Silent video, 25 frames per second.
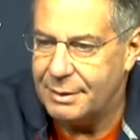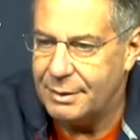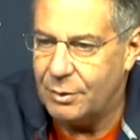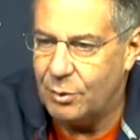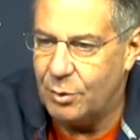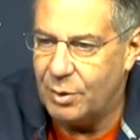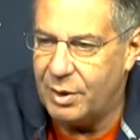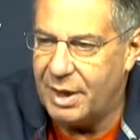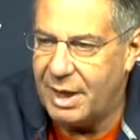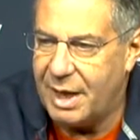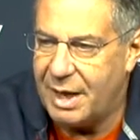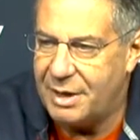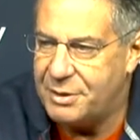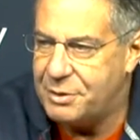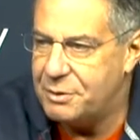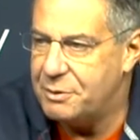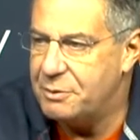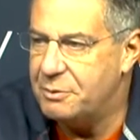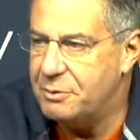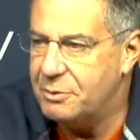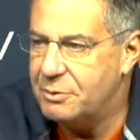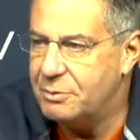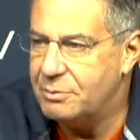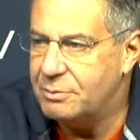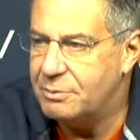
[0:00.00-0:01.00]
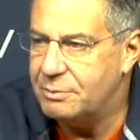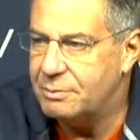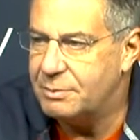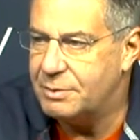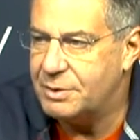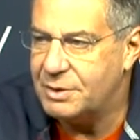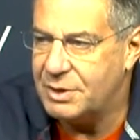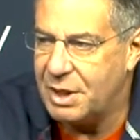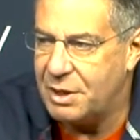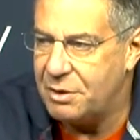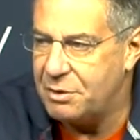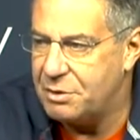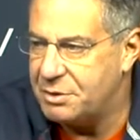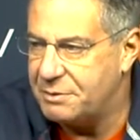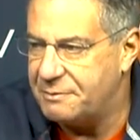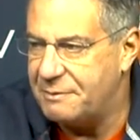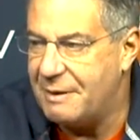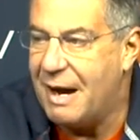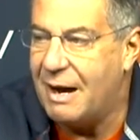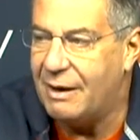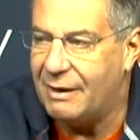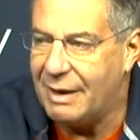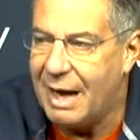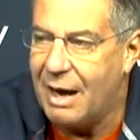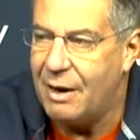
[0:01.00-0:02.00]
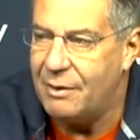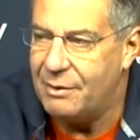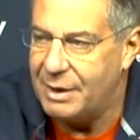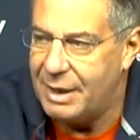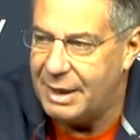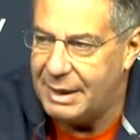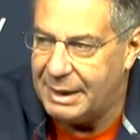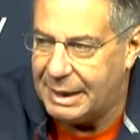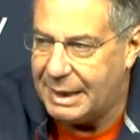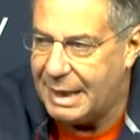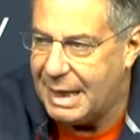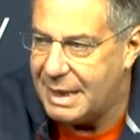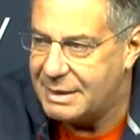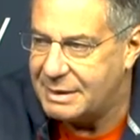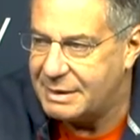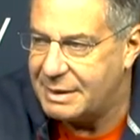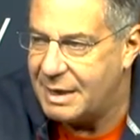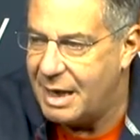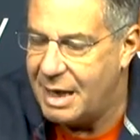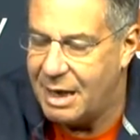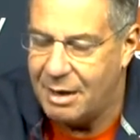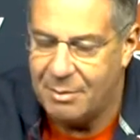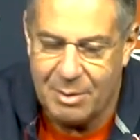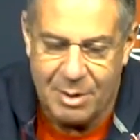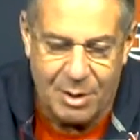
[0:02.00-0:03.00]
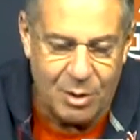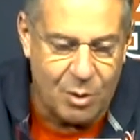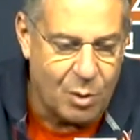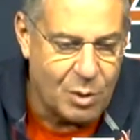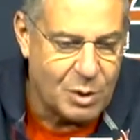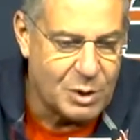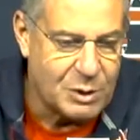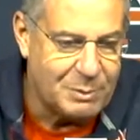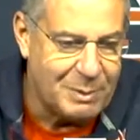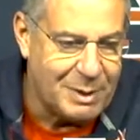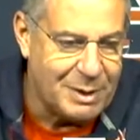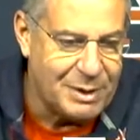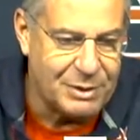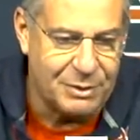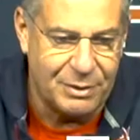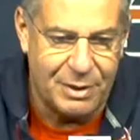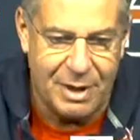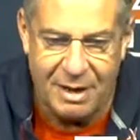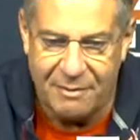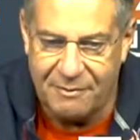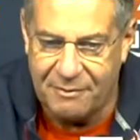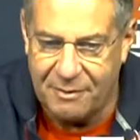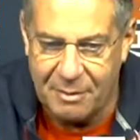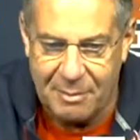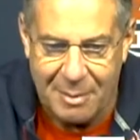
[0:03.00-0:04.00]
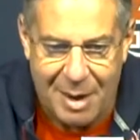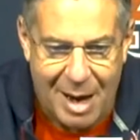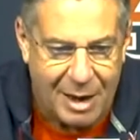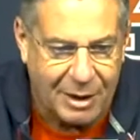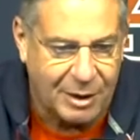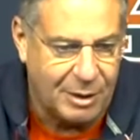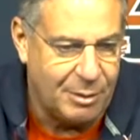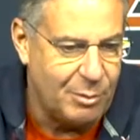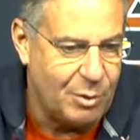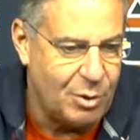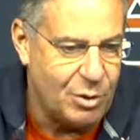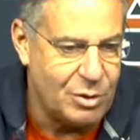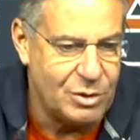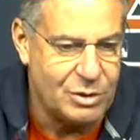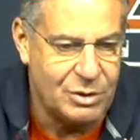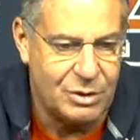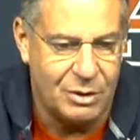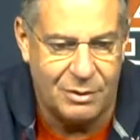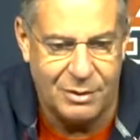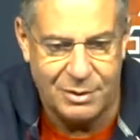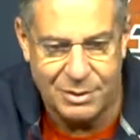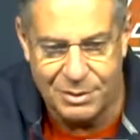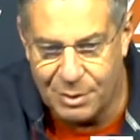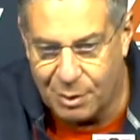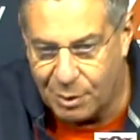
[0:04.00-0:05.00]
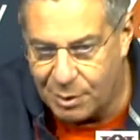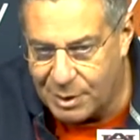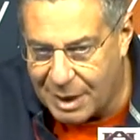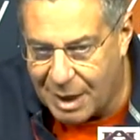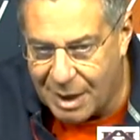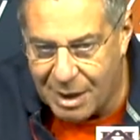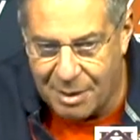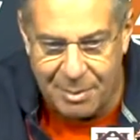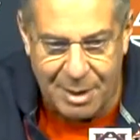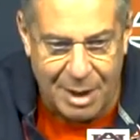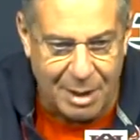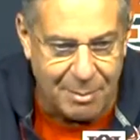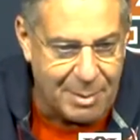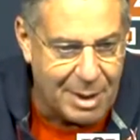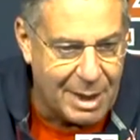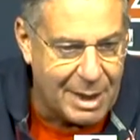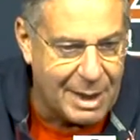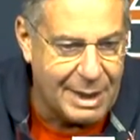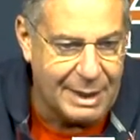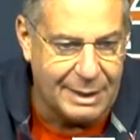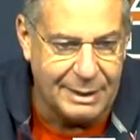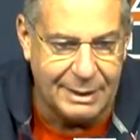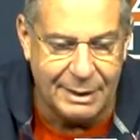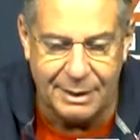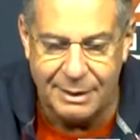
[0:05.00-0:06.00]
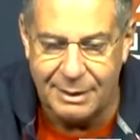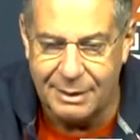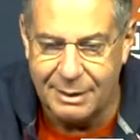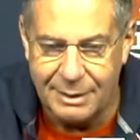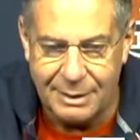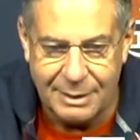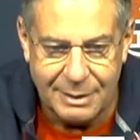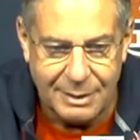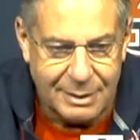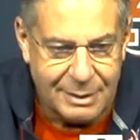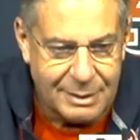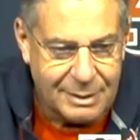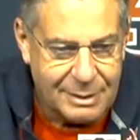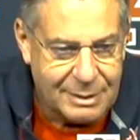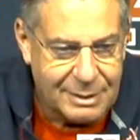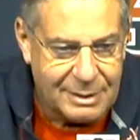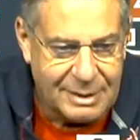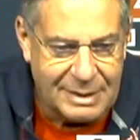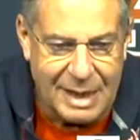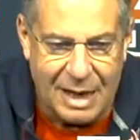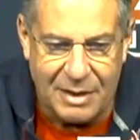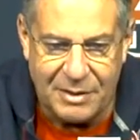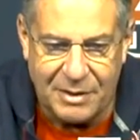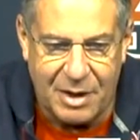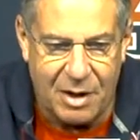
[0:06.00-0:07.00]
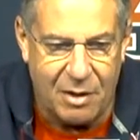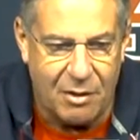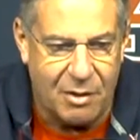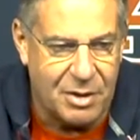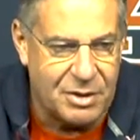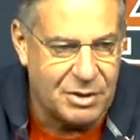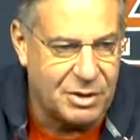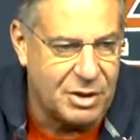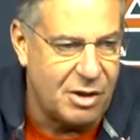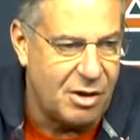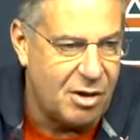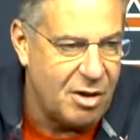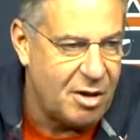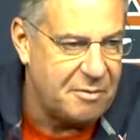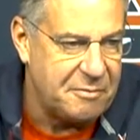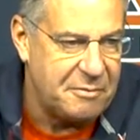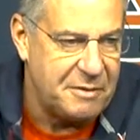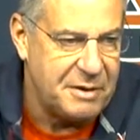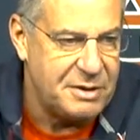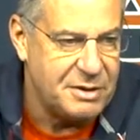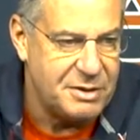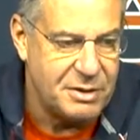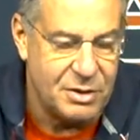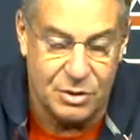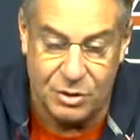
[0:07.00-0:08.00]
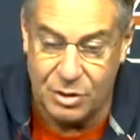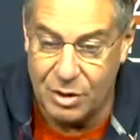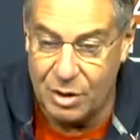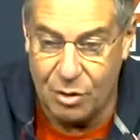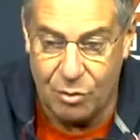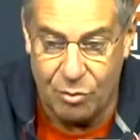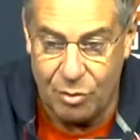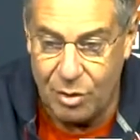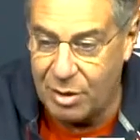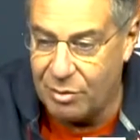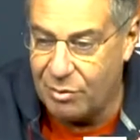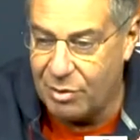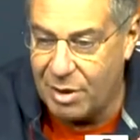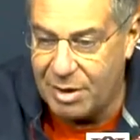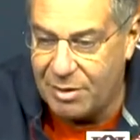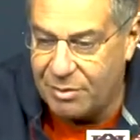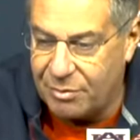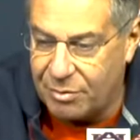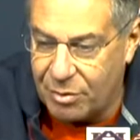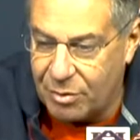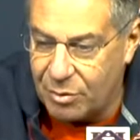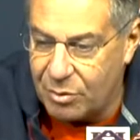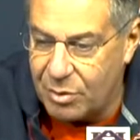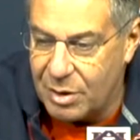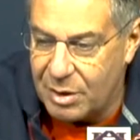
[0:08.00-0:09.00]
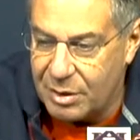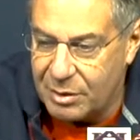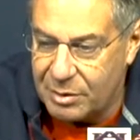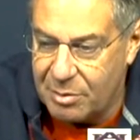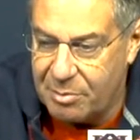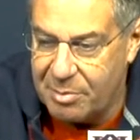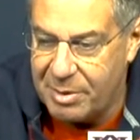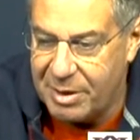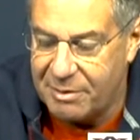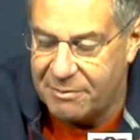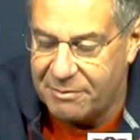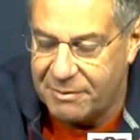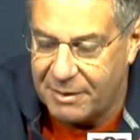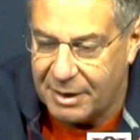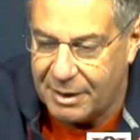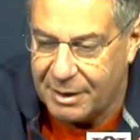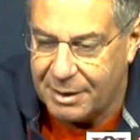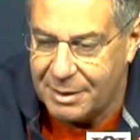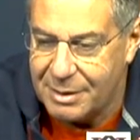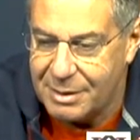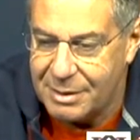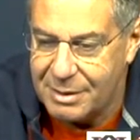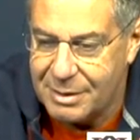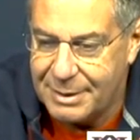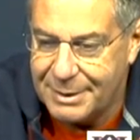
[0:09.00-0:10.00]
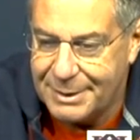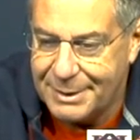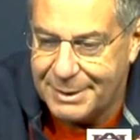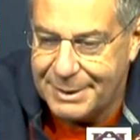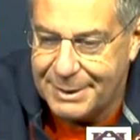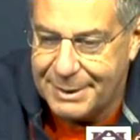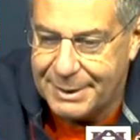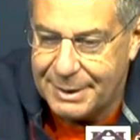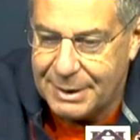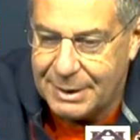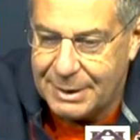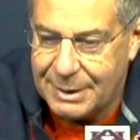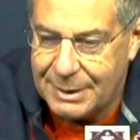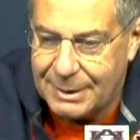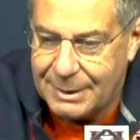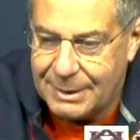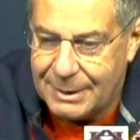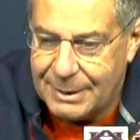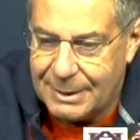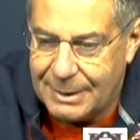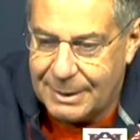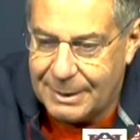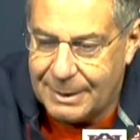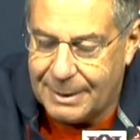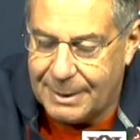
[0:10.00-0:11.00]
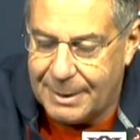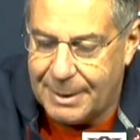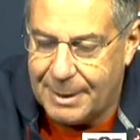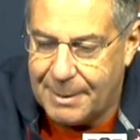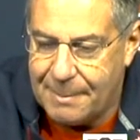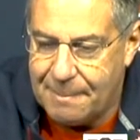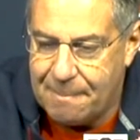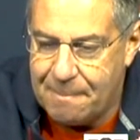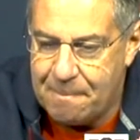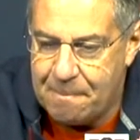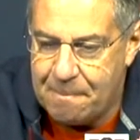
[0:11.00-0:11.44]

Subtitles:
We had two centers foul out in the last game, and Horace Spencer and Anthony McLemore. So there's no doubt in my mind that South Carolina's going to offense is going to run right through the big fella. I